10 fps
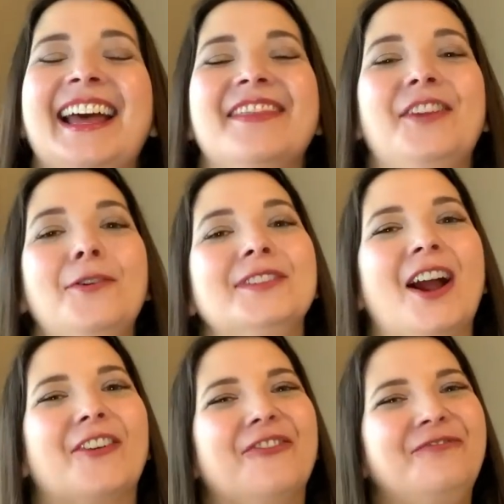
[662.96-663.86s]
Those
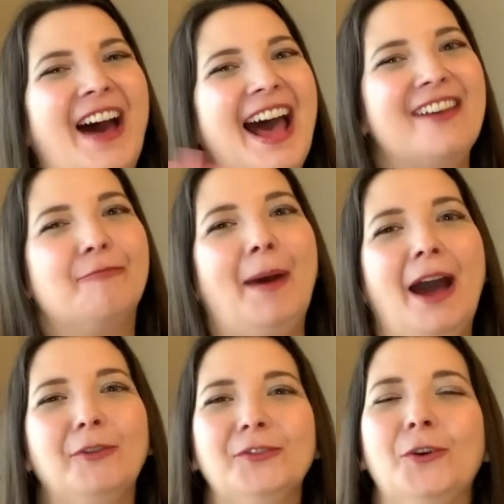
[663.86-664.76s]
are five
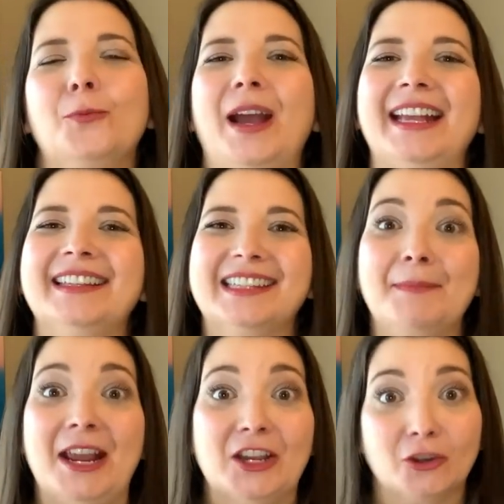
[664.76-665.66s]
powerful ways to
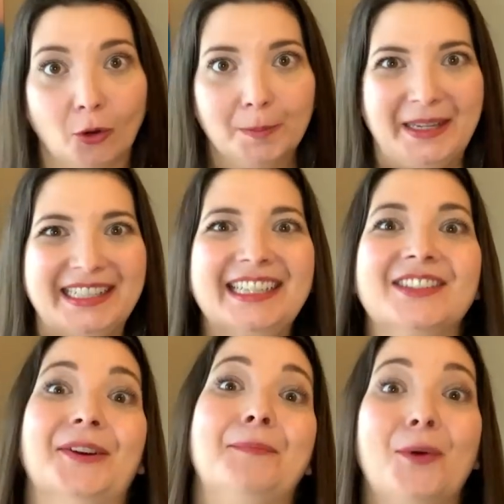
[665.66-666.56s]
make your
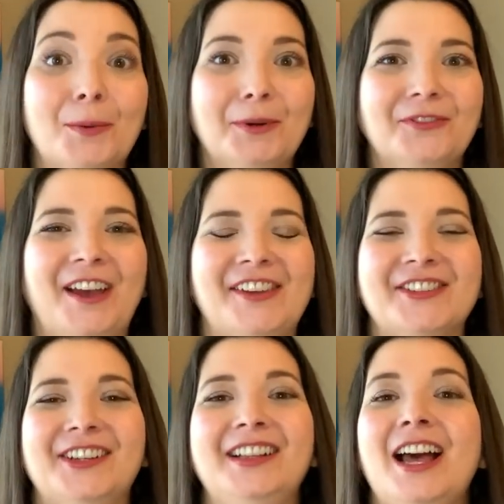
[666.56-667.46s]
business look more
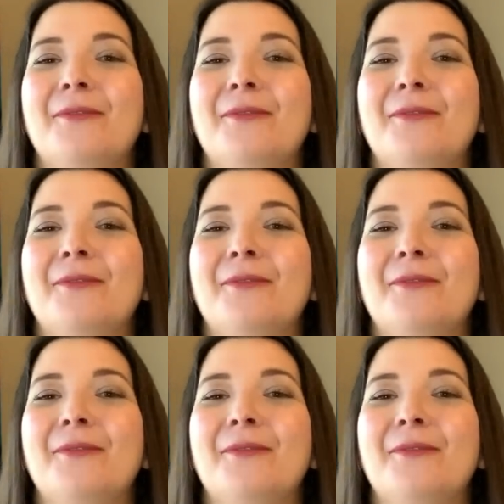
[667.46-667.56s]
professional